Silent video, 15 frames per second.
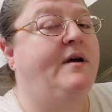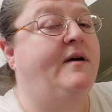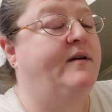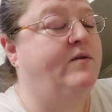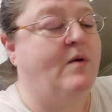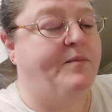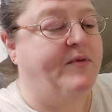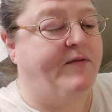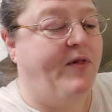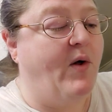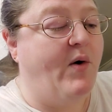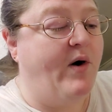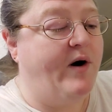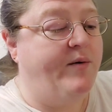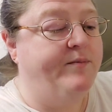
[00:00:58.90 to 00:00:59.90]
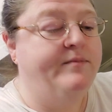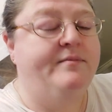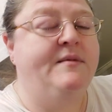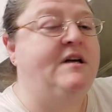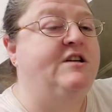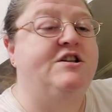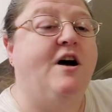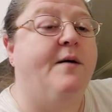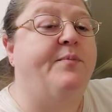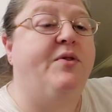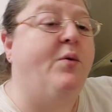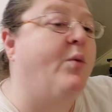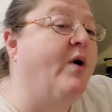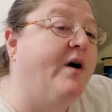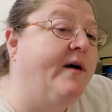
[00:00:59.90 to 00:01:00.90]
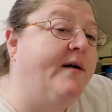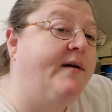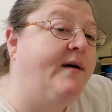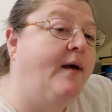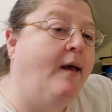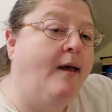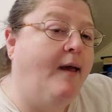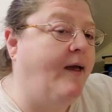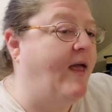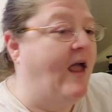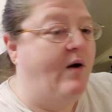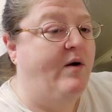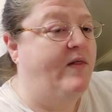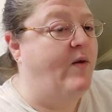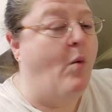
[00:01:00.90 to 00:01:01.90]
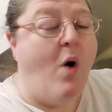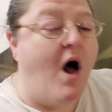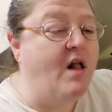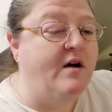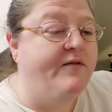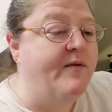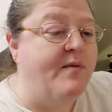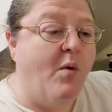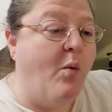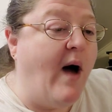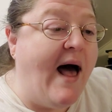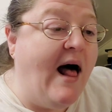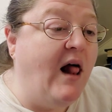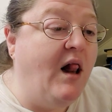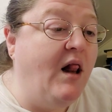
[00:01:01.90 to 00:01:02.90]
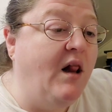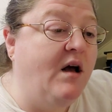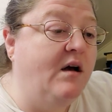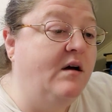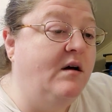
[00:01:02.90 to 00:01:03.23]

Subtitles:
He swept the floor. He chopped the wood. He carried the water from the well.